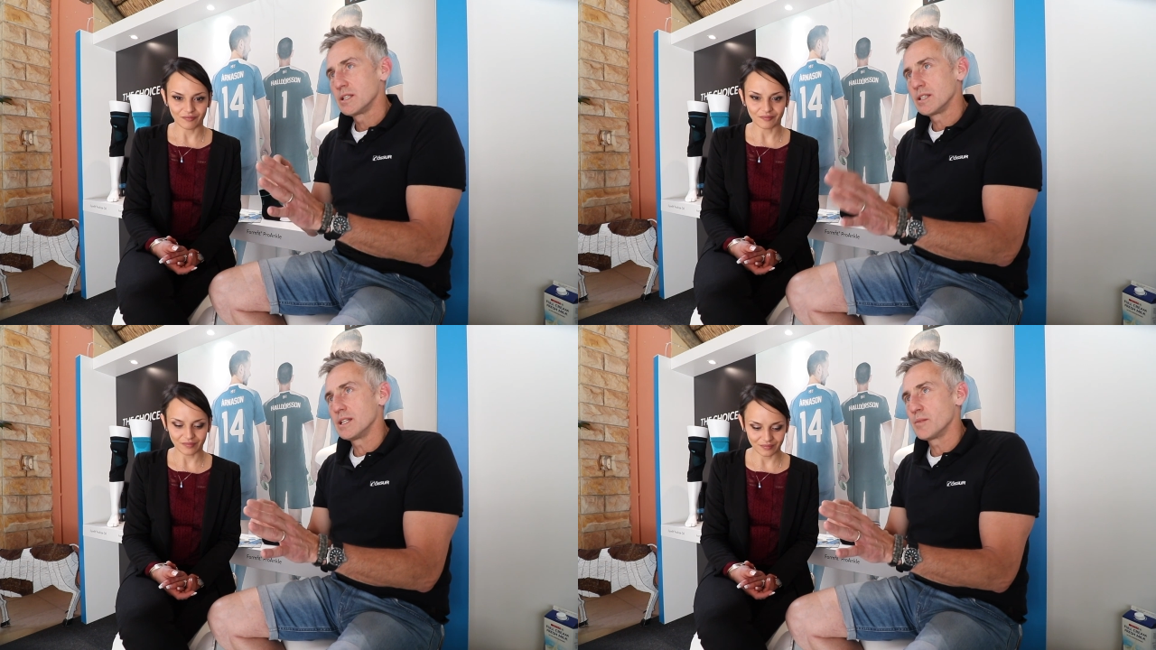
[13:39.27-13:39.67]

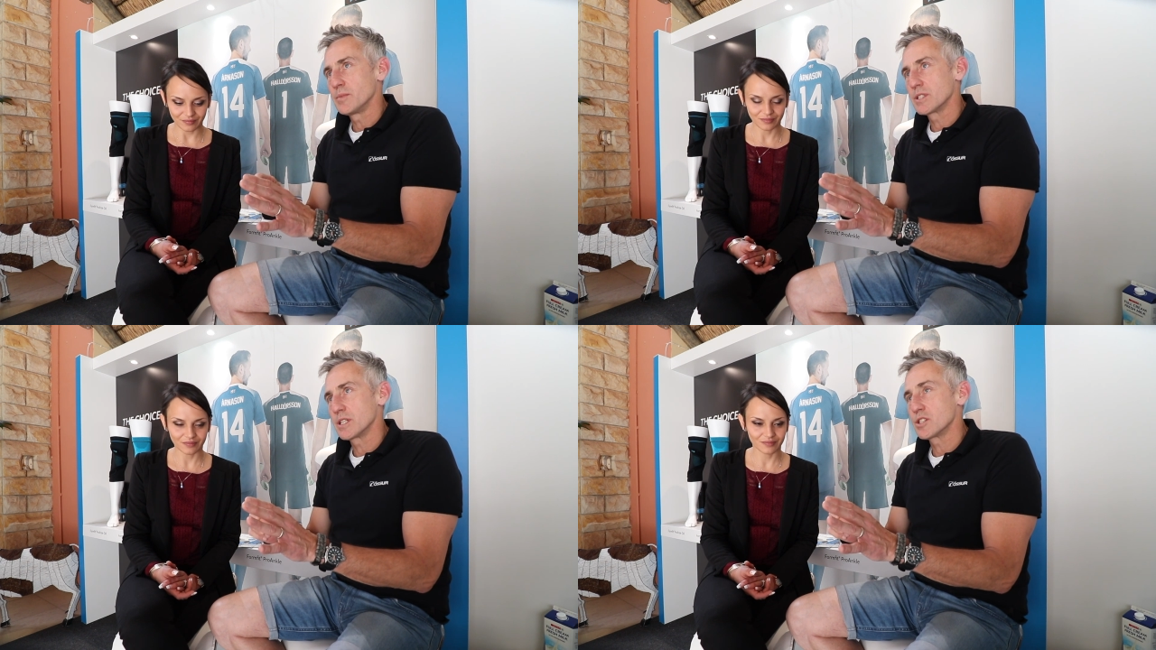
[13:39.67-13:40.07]
Speaker 1: the
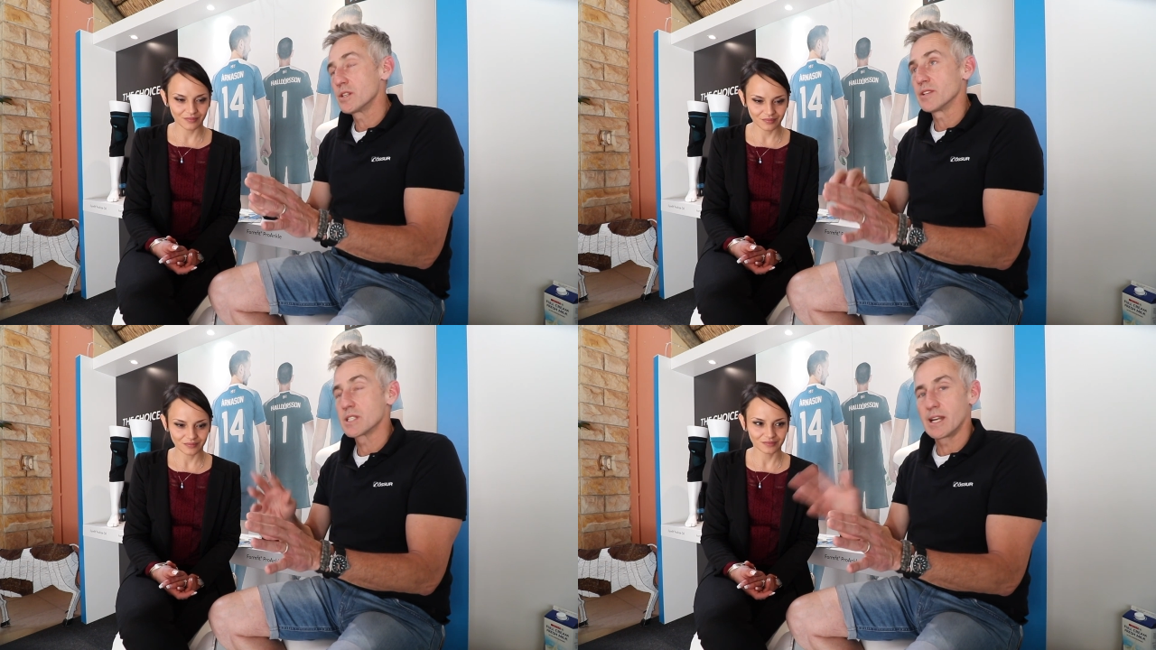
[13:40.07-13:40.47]
amputation
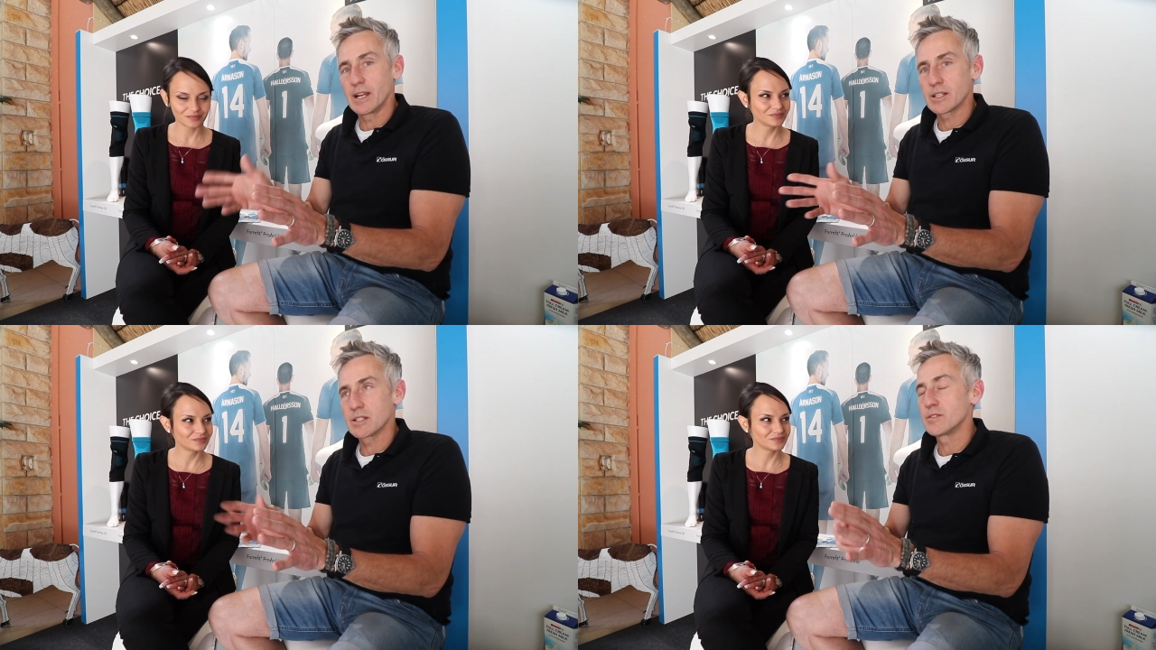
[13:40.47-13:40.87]
if it's
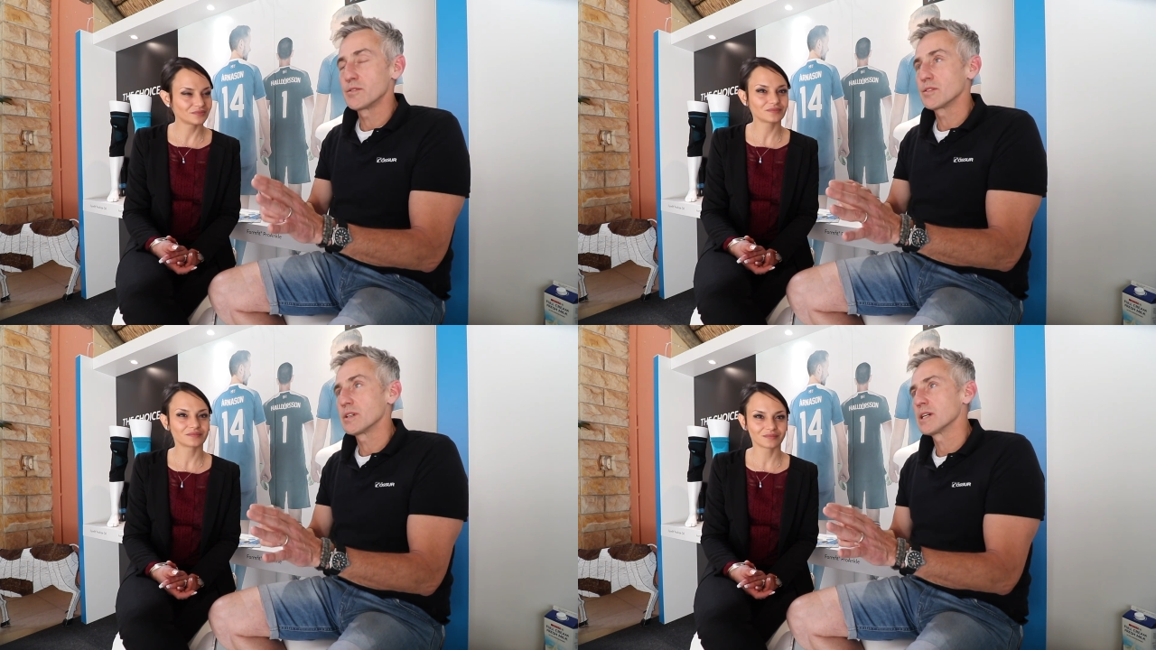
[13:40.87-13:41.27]

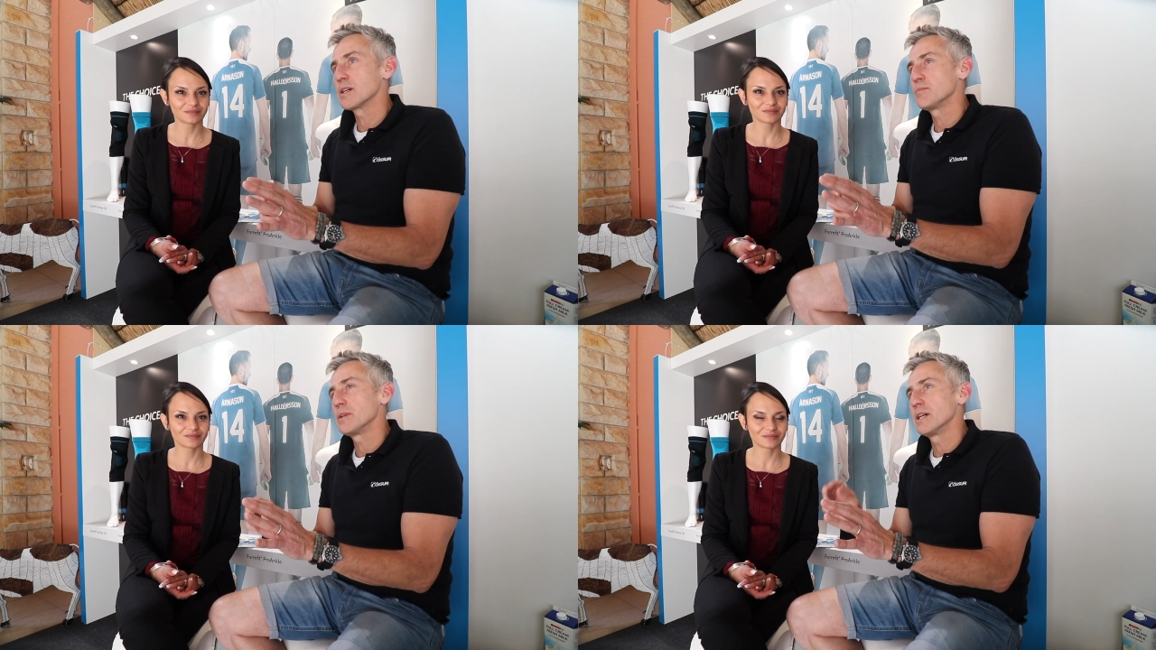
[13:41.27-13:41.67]
elective,
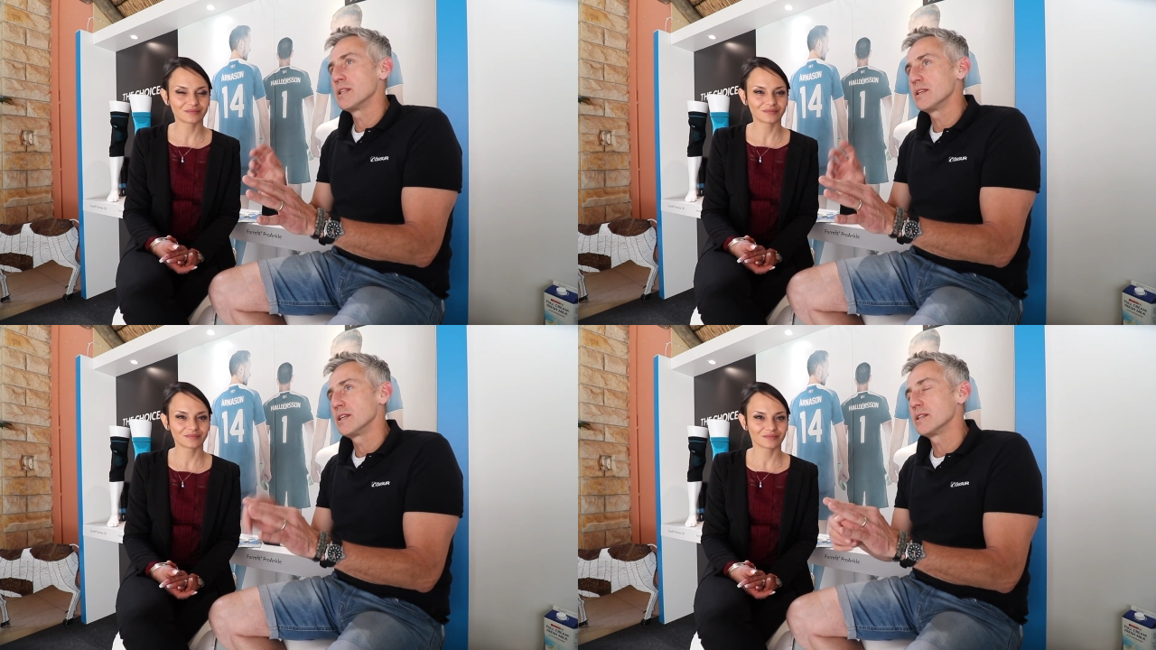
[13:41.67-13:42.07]
um,
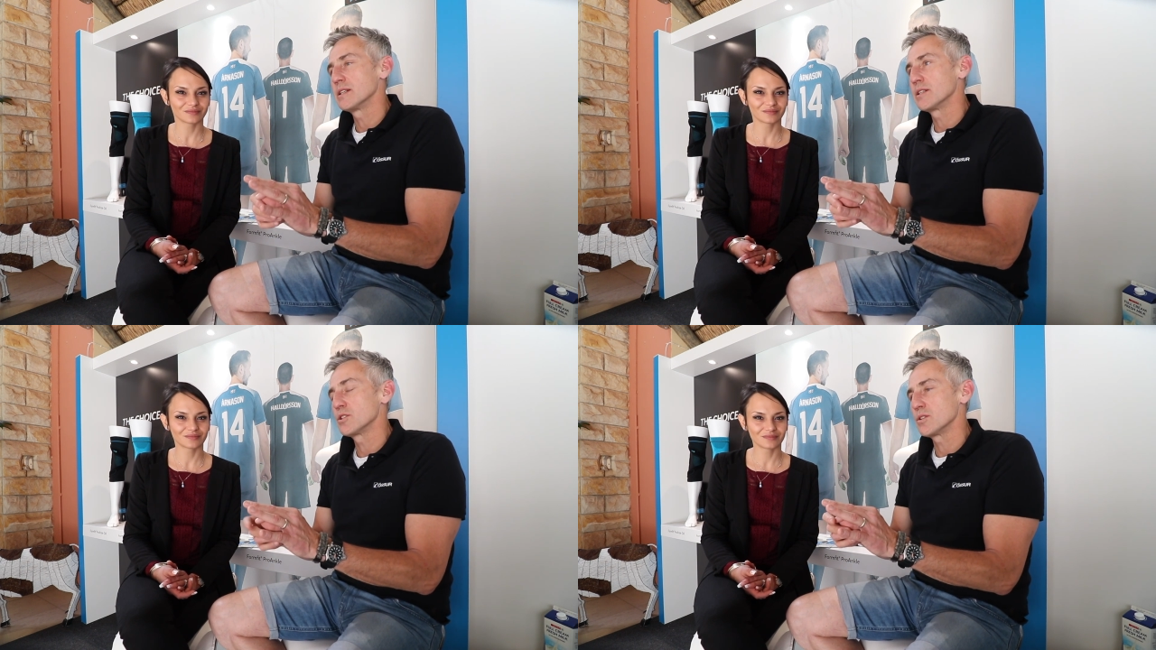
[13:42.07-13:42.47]
and then
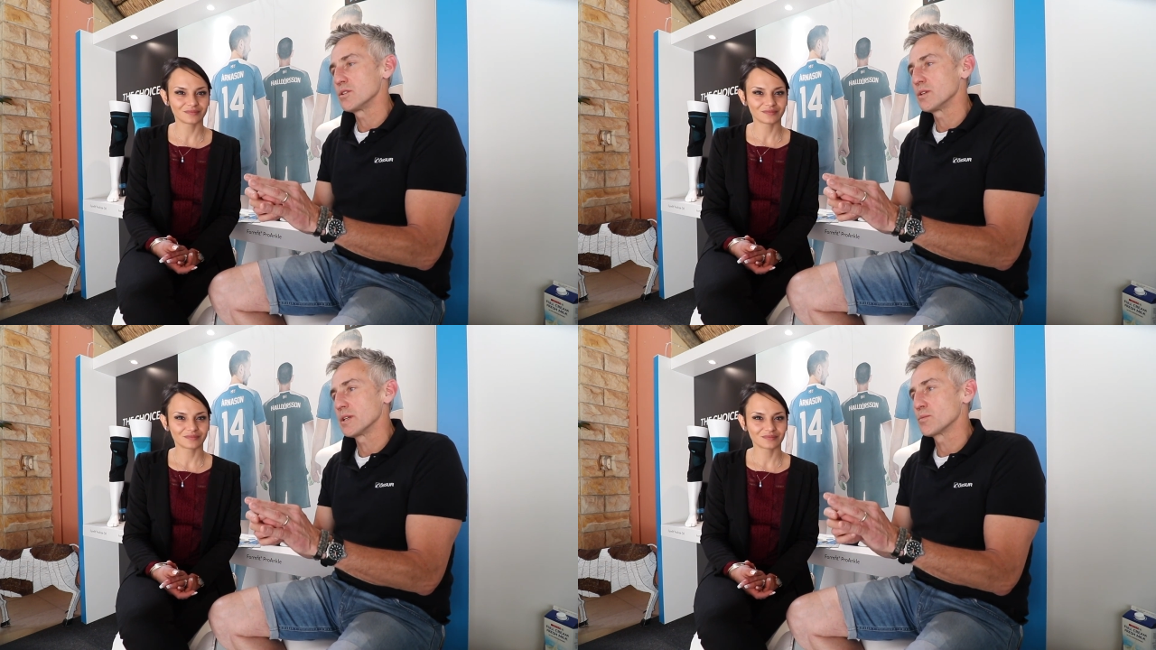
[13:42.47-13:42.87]
uh,
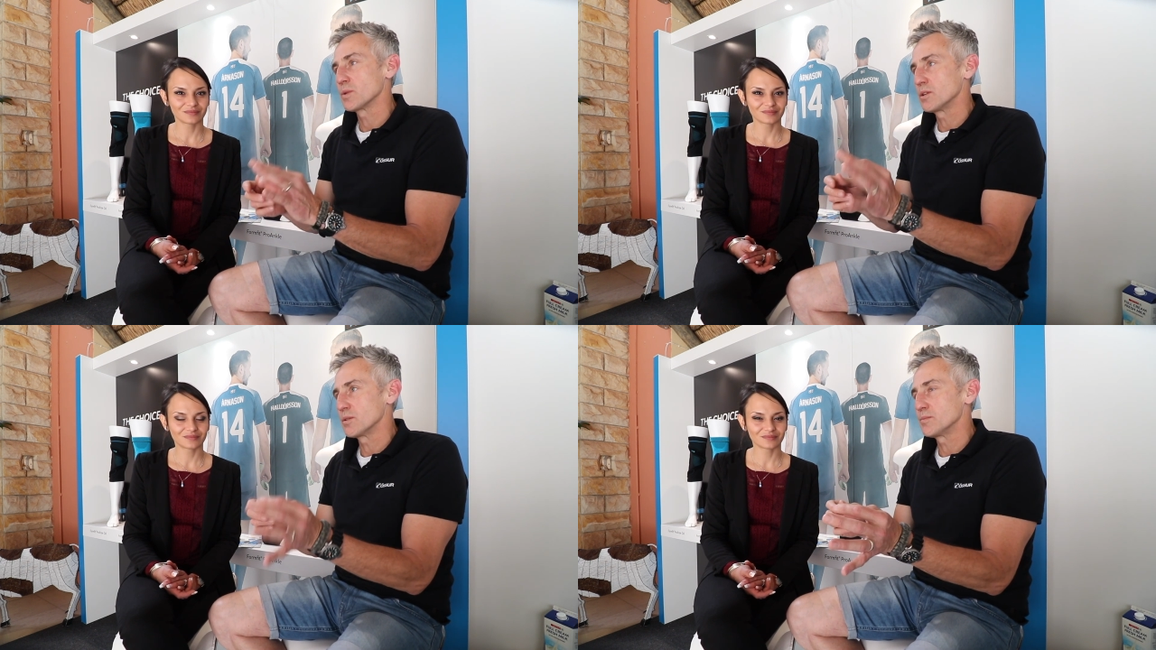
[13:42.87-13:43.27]
to uh,
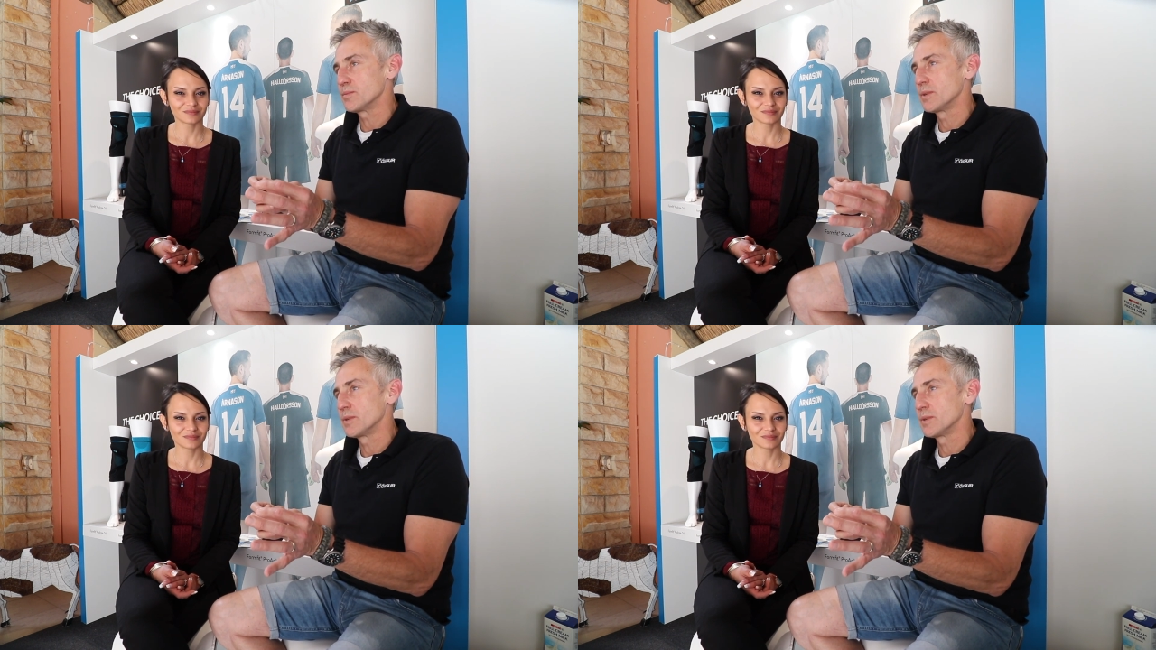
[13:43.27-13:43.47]
with your